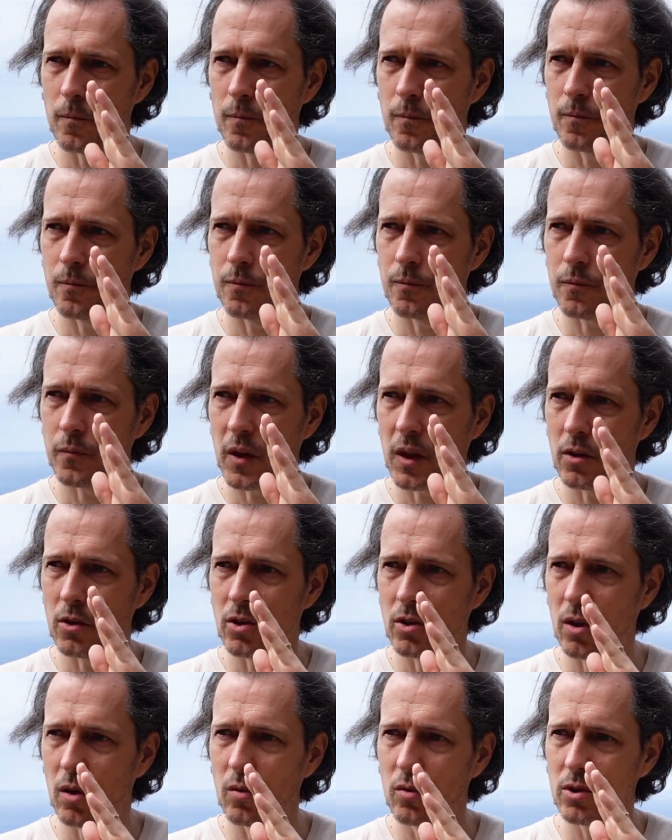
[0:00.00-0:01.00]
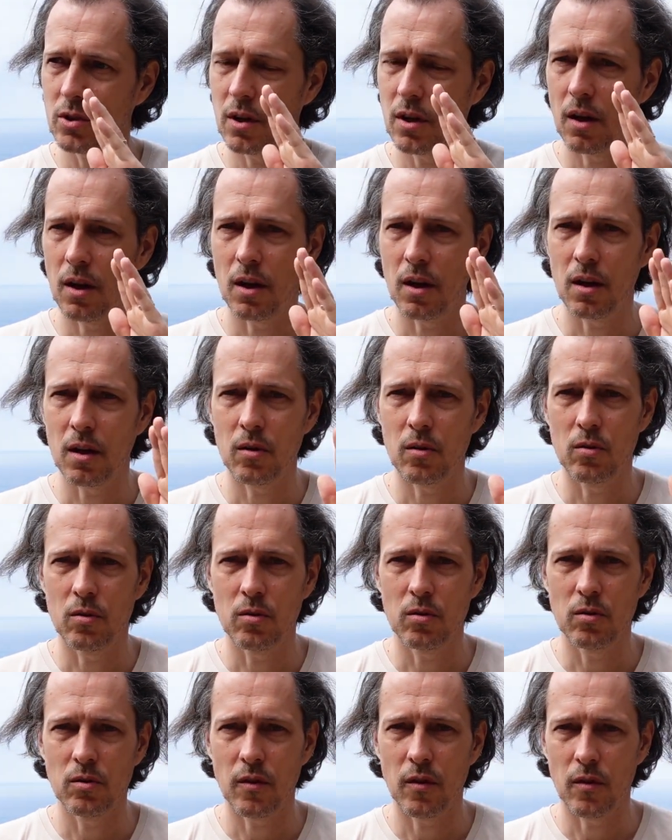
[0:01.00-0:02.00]

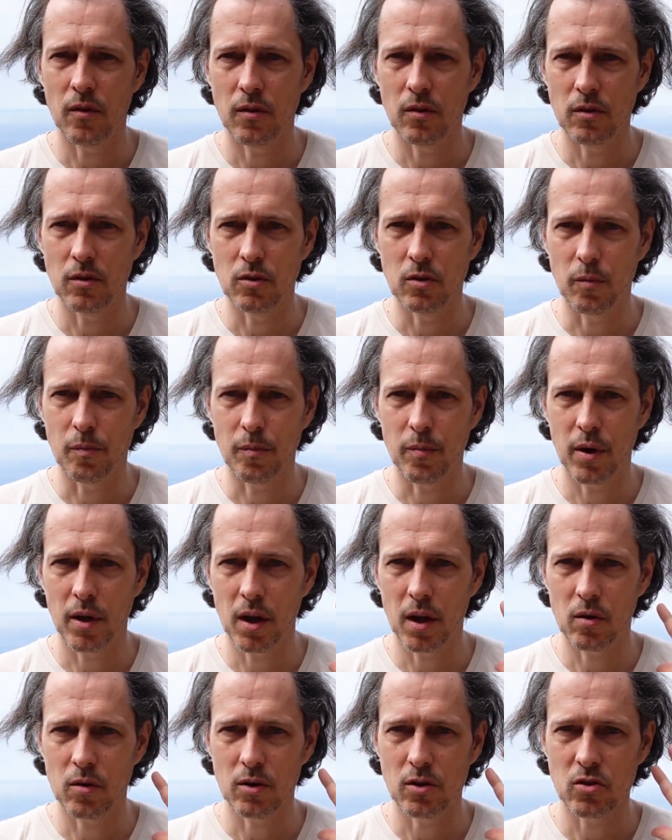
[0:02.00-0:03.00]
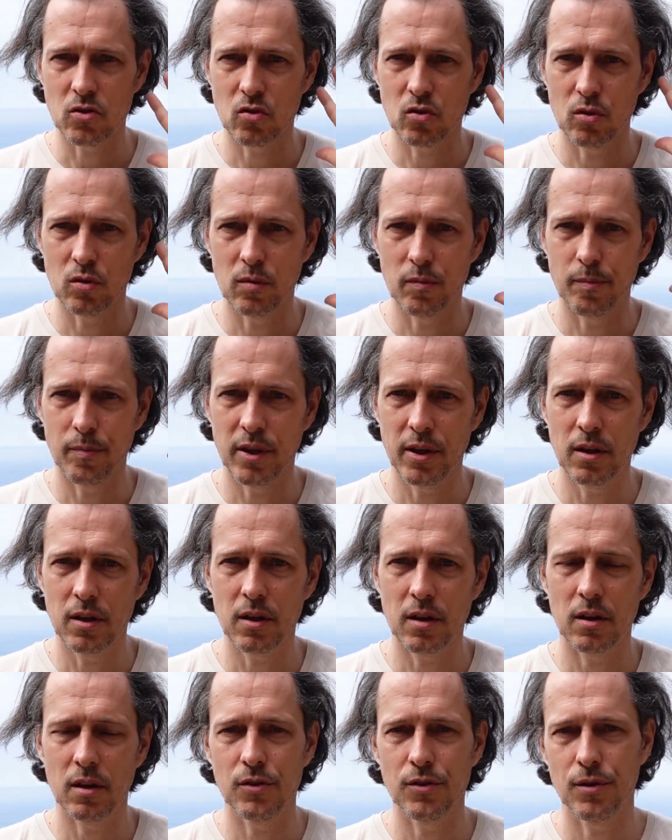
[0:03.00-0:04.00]
allow your parents to
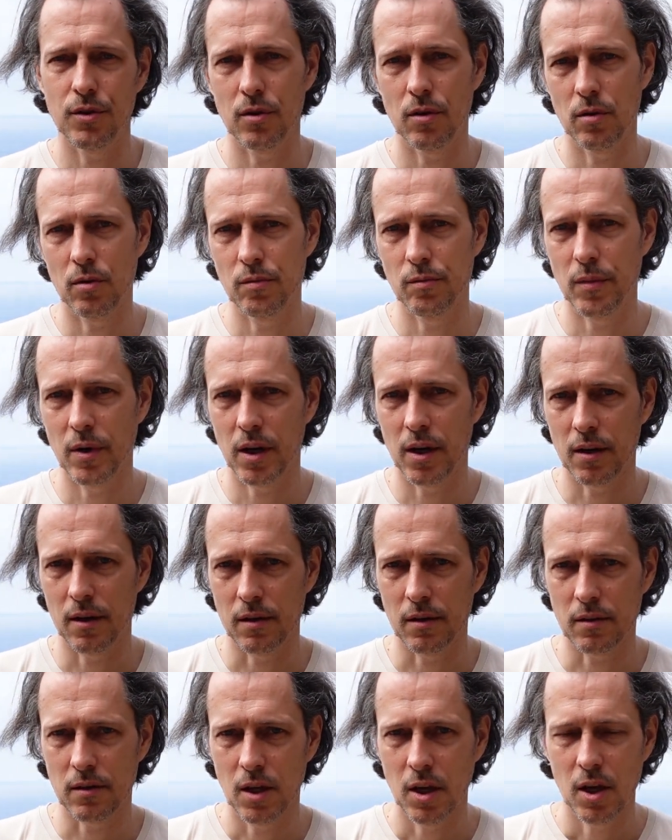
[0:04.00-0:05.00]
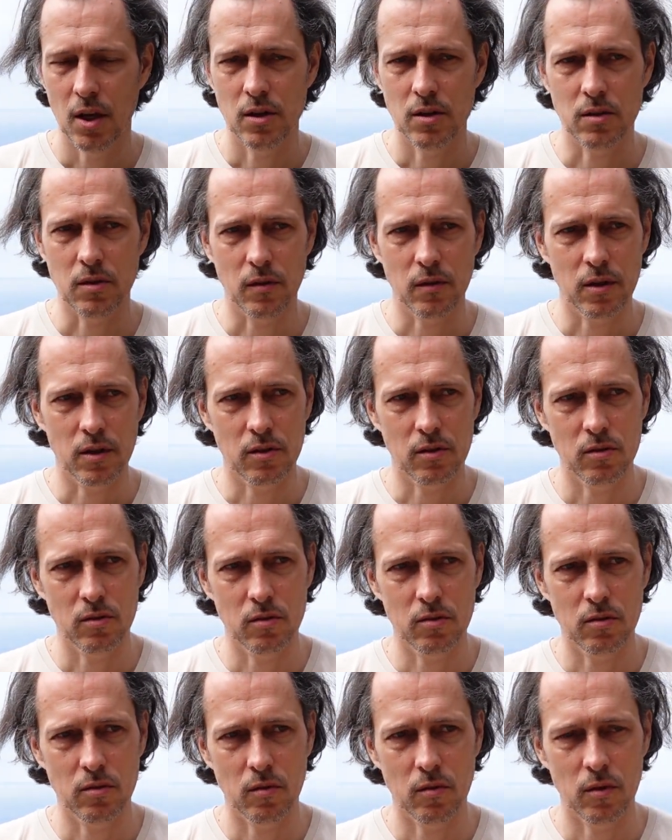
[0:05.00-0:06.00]
appear in your own mind, so that
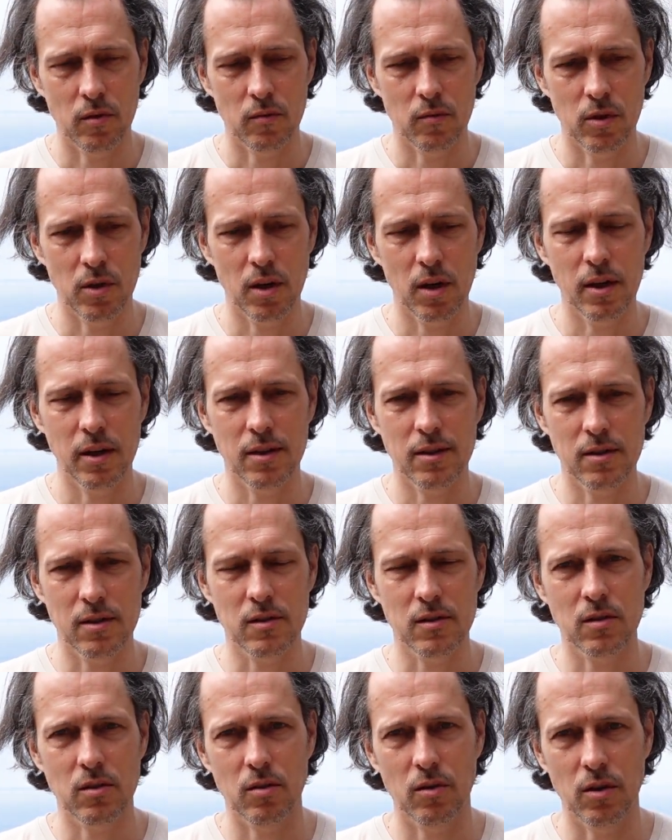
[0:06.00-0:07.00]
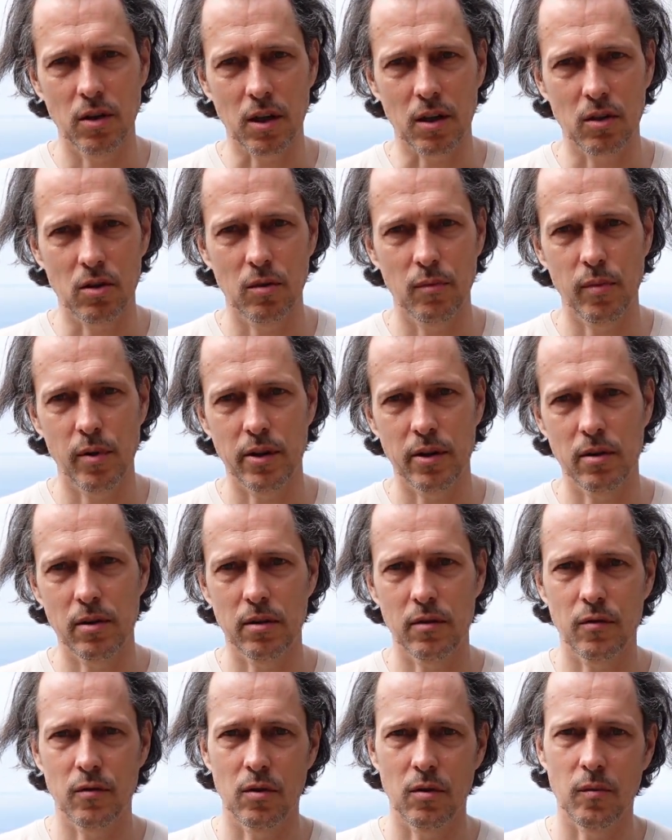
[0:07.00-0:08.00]
you really disconnect
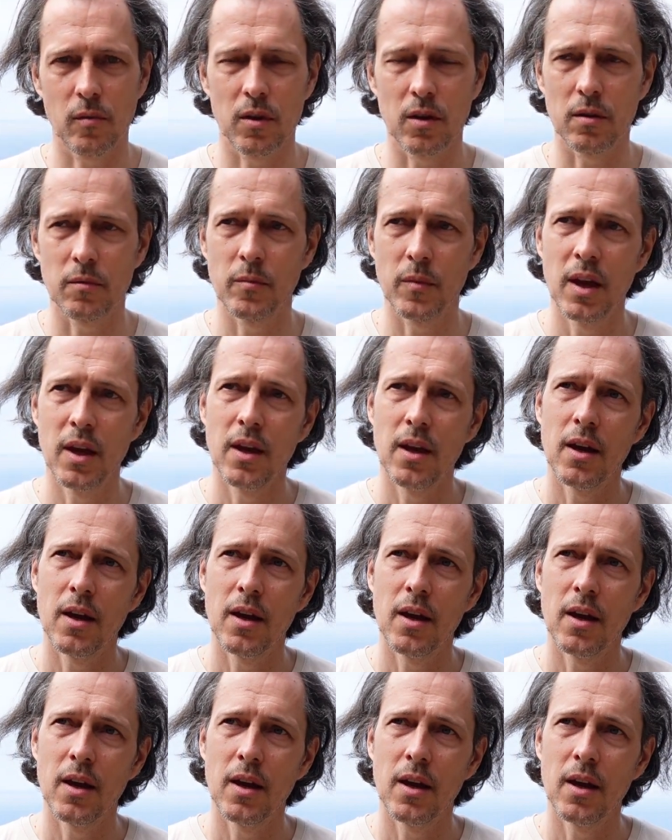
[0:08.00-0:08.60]
completely from them.